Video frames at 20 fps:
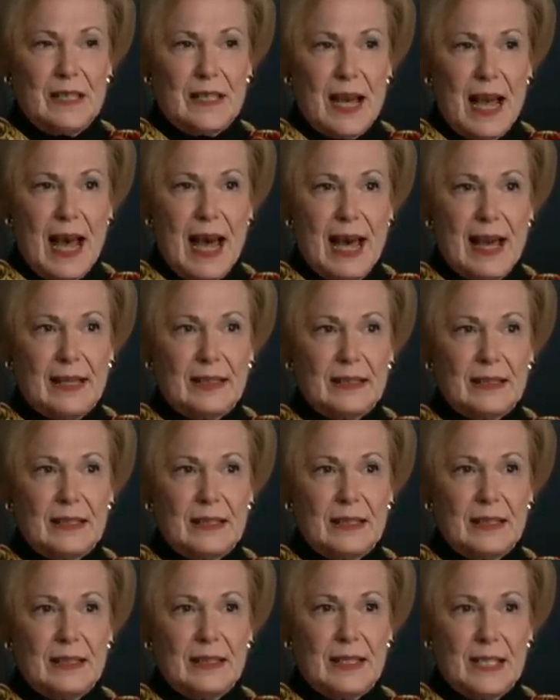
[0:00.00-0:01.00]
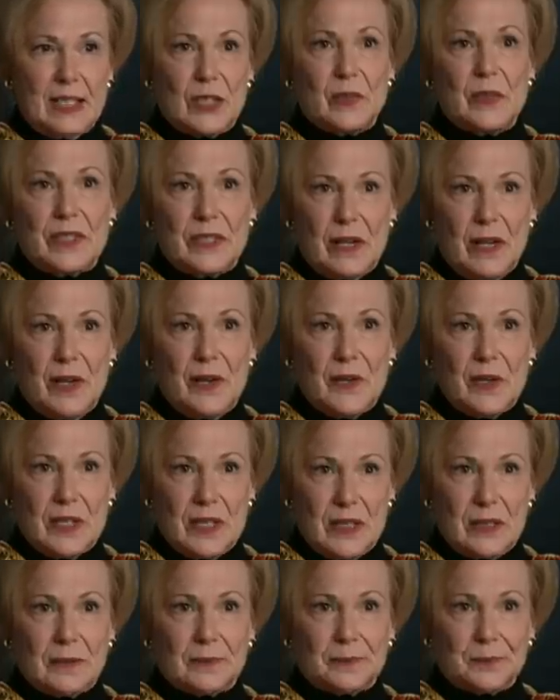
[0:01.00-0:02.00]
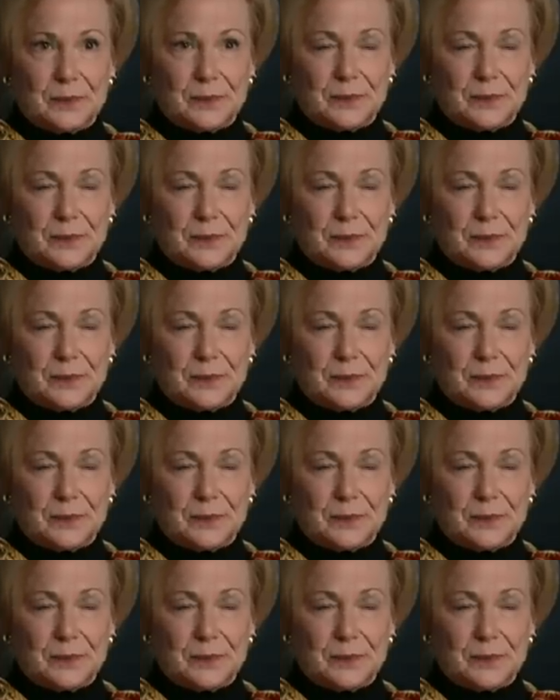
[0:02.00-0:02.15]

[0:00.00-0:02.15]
that this was a hoax.